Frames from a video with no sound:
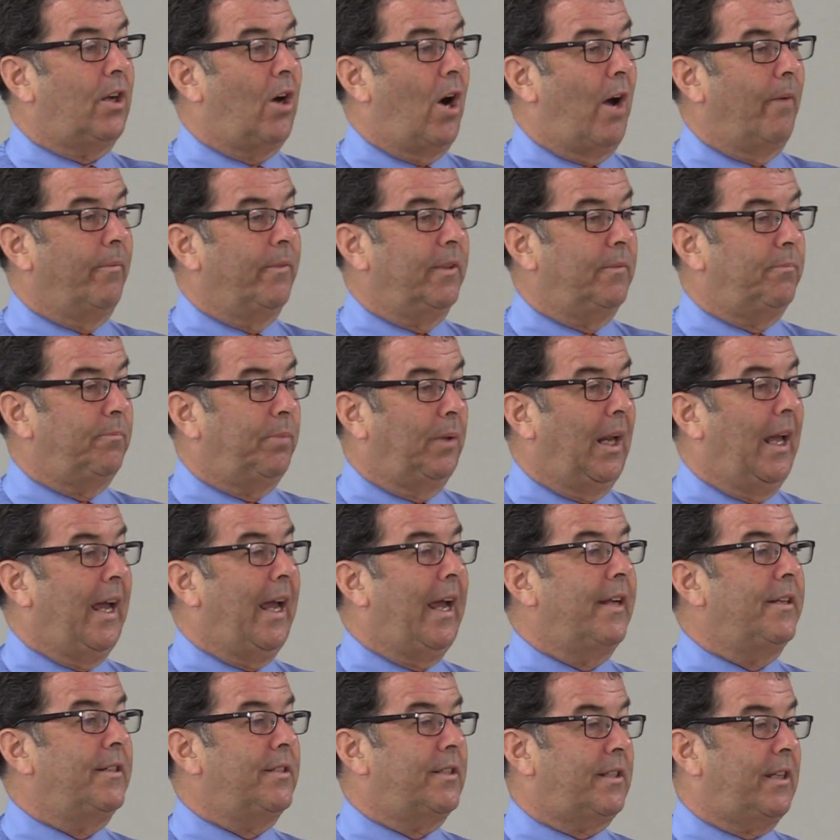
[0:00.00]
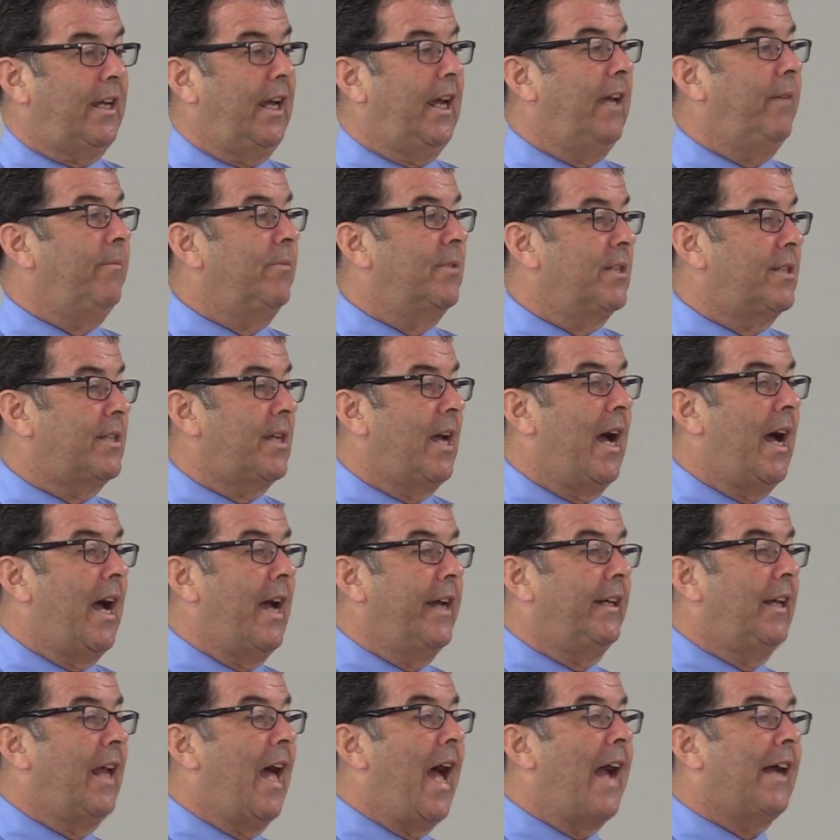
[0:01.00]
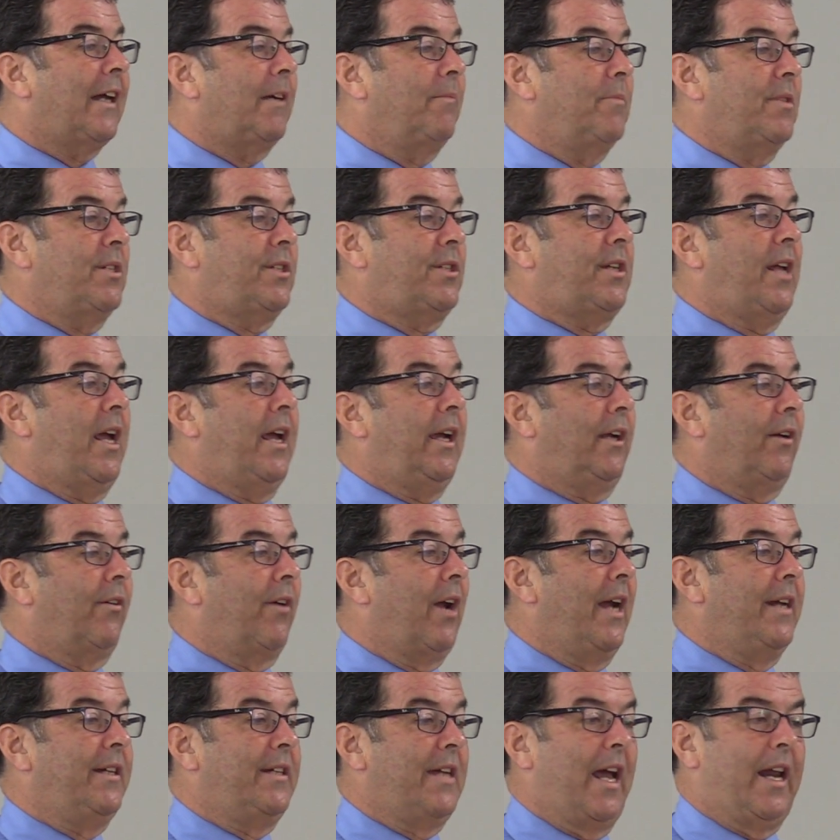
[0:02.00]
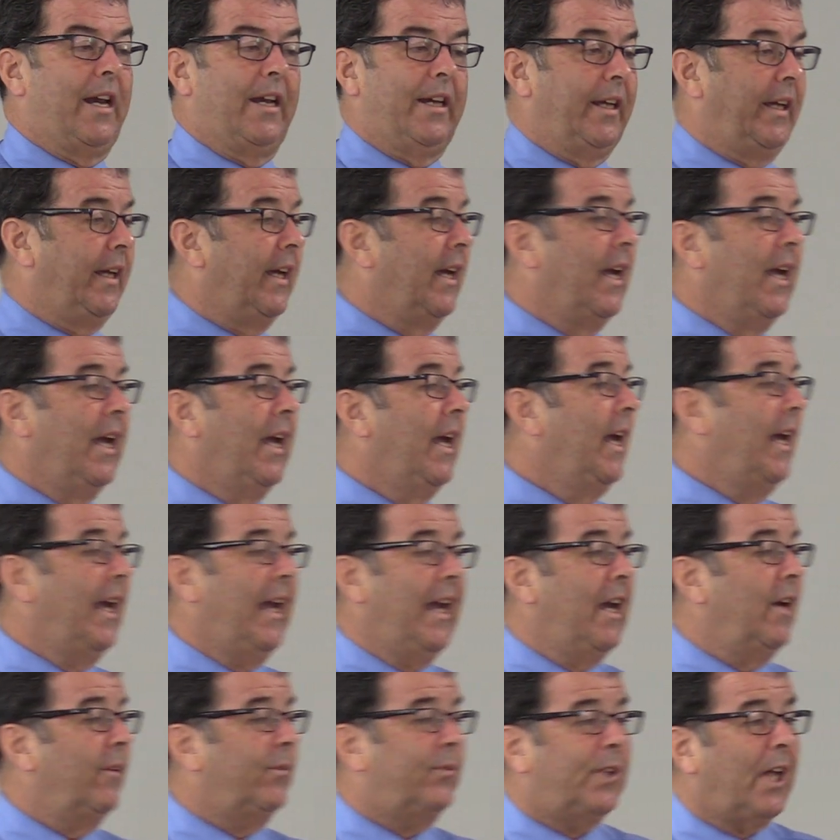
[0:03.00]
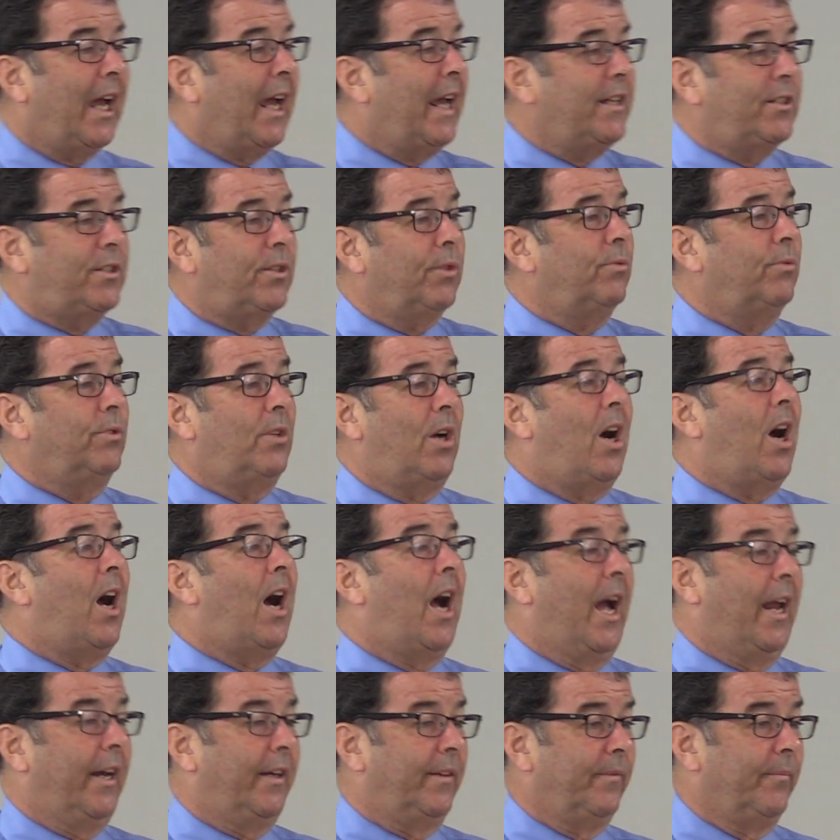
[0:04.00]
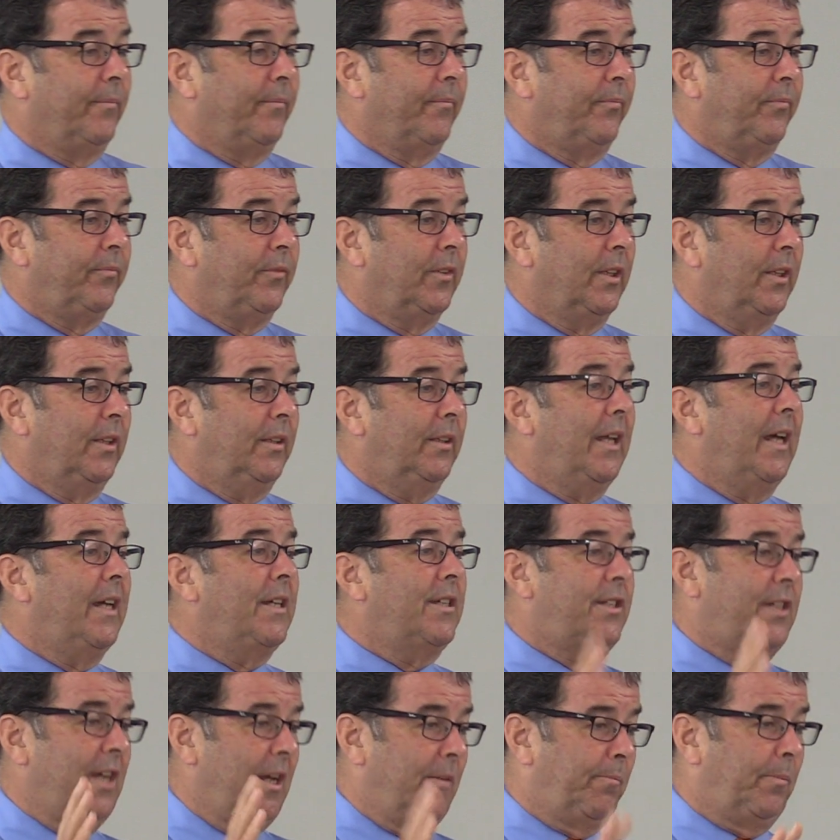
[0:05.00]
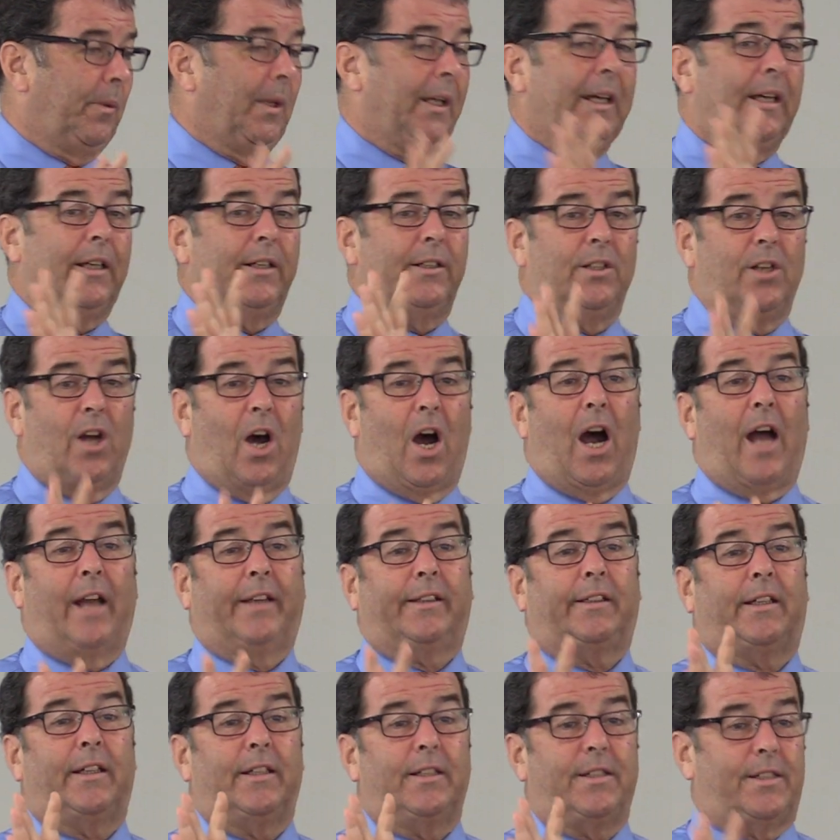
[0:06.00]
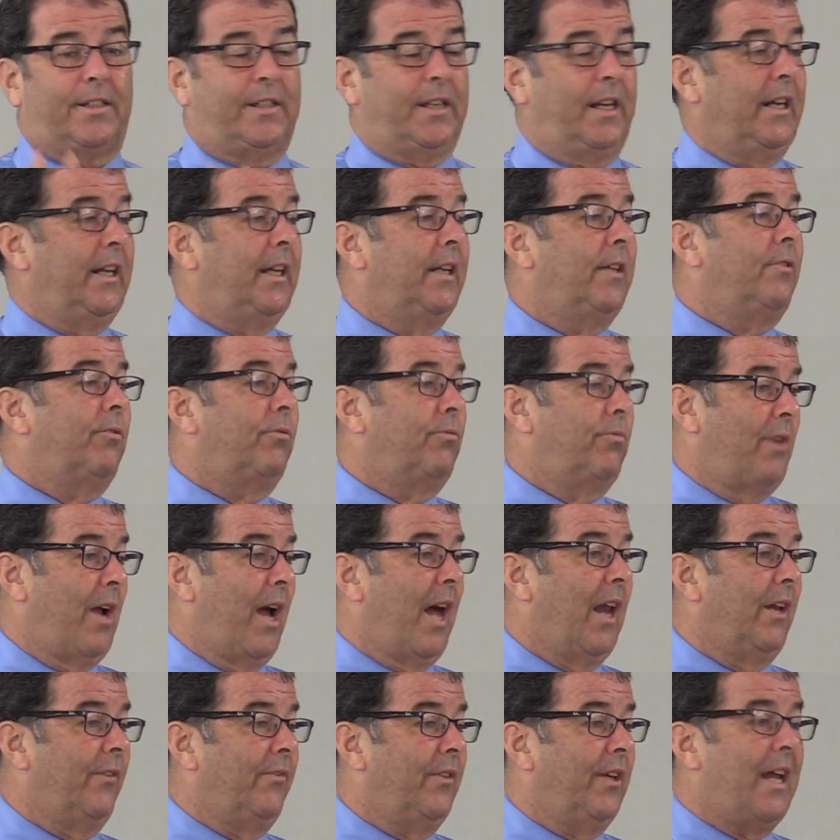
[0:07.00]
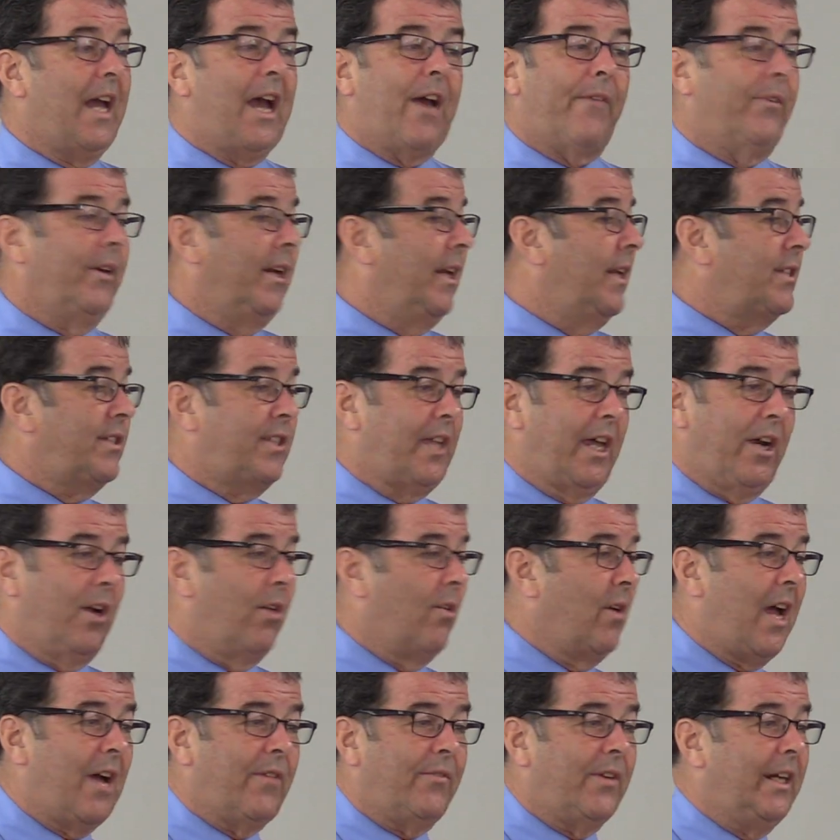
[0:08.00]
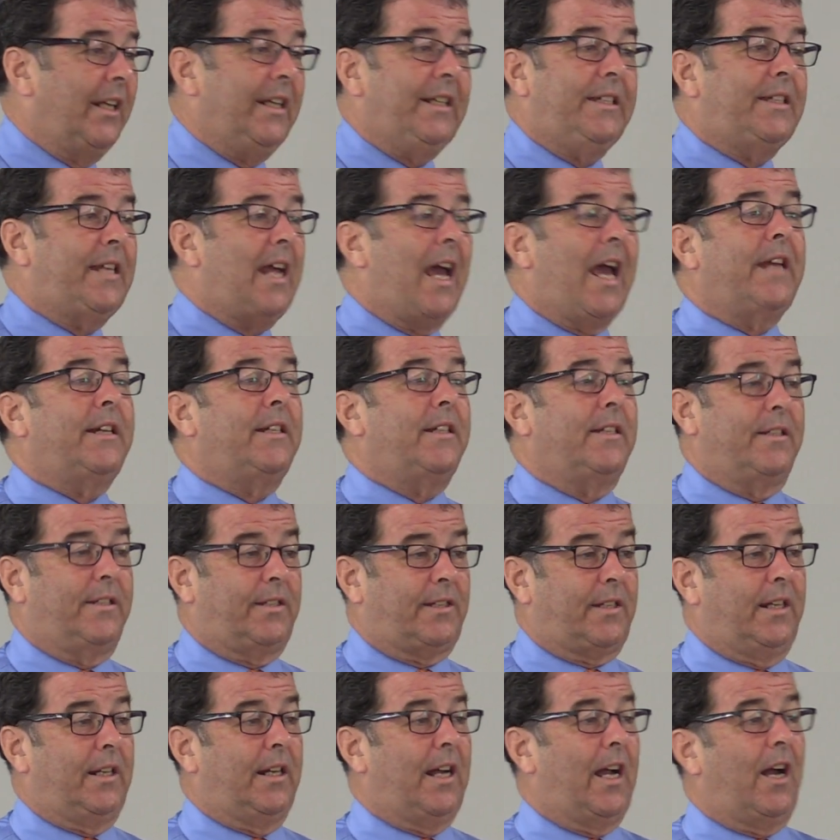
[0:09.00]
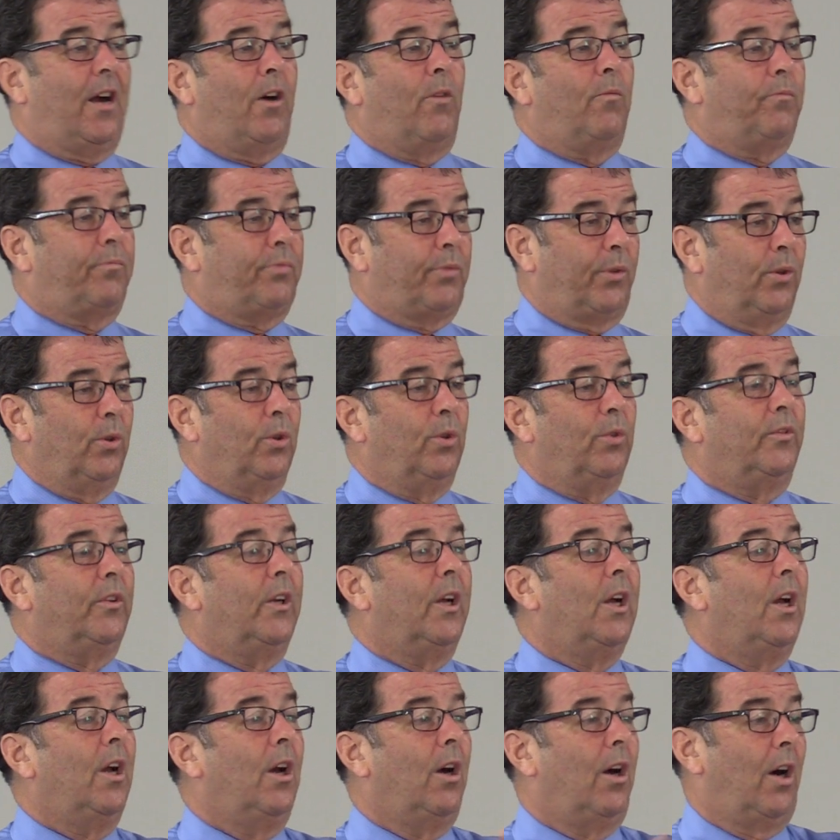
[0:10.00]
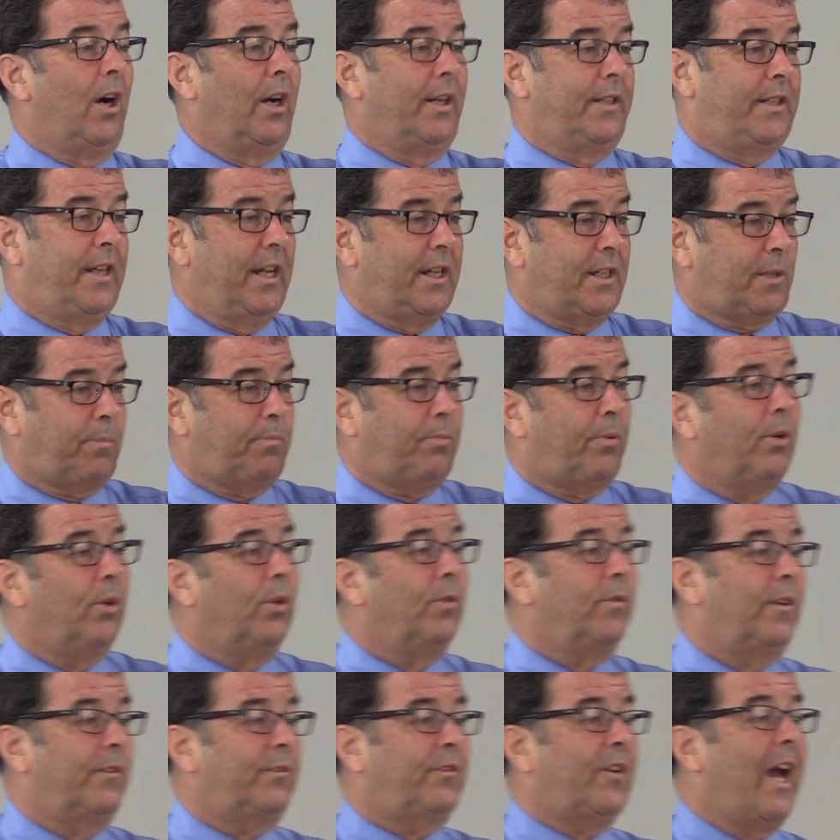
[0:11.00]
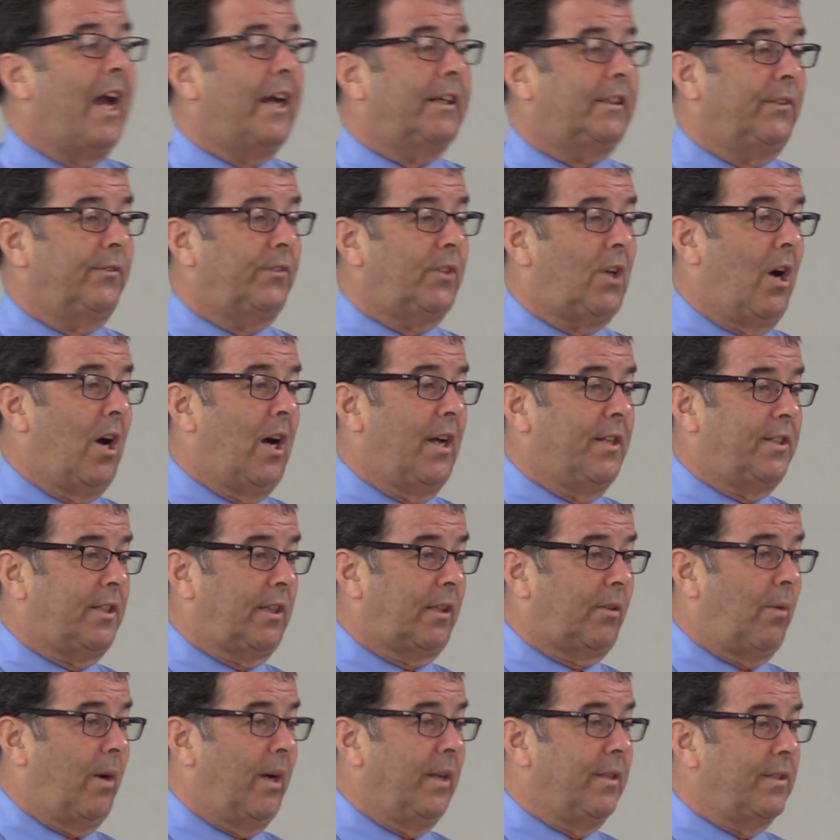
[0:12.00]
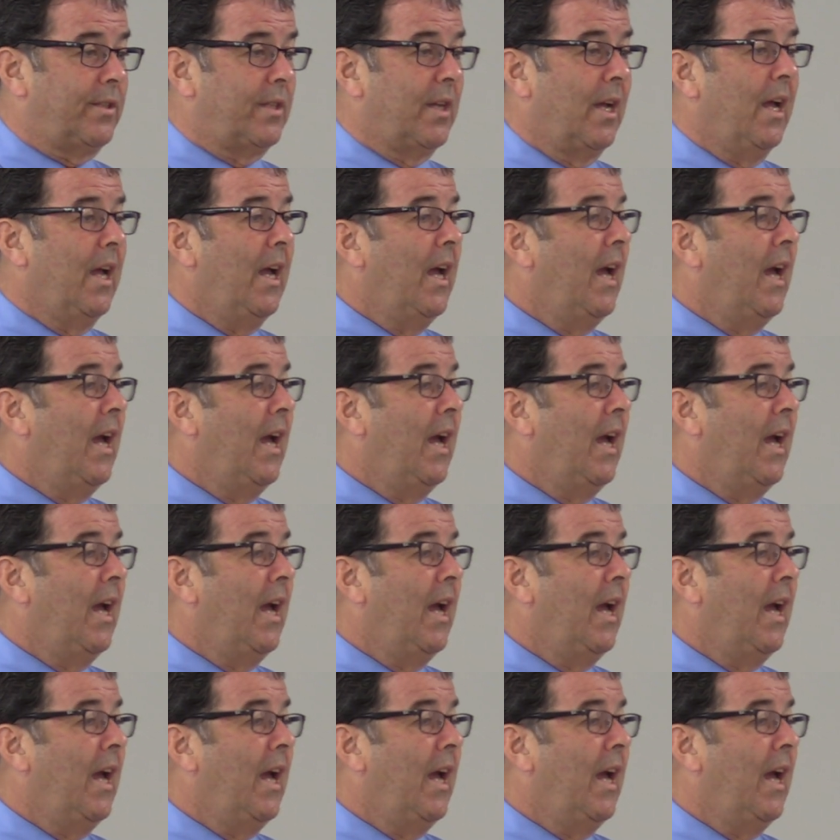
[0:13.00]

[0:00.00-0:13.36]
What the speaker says: common plan, scheme, design, lack of mistake, or identity. If they do not, they simply are not considered relevant evidence. They don't have any tendency to help prove or disprove a fact of consequence.